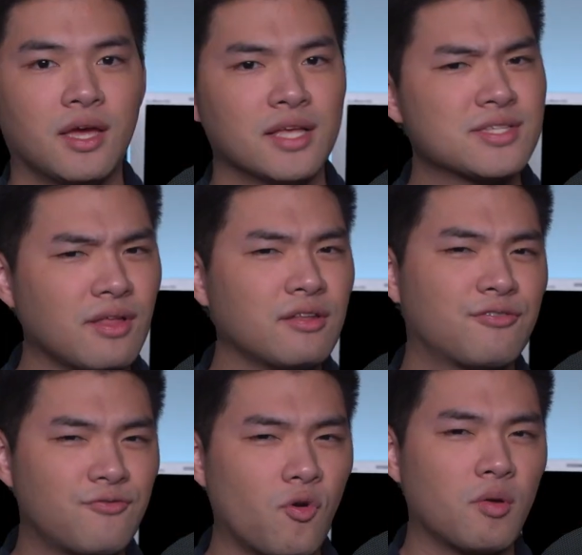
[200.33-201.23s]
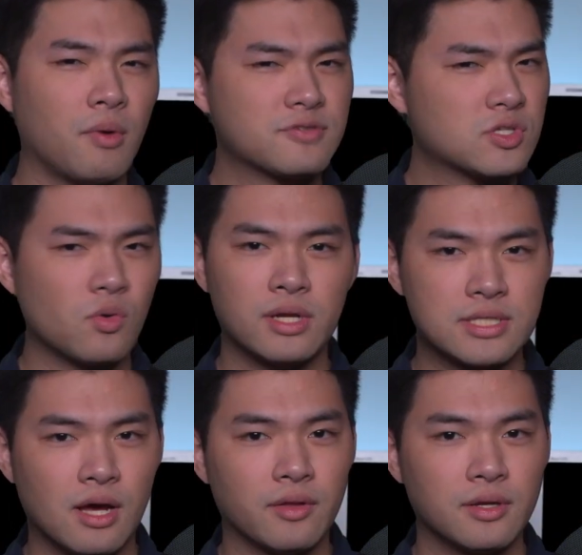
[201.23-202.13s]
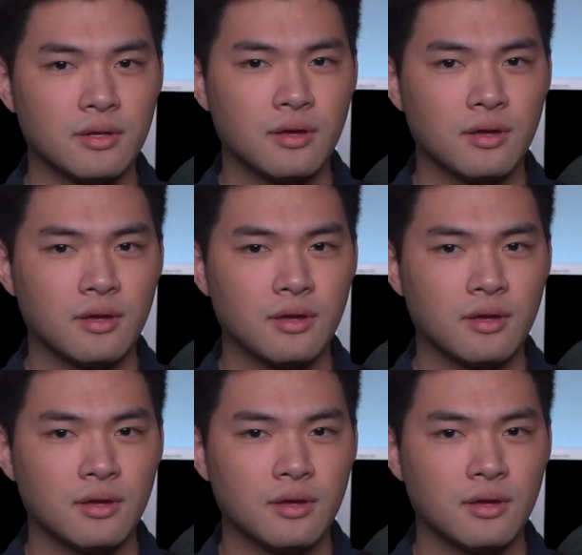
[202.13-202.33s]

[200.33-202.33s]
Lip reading: It's another form of storytelling.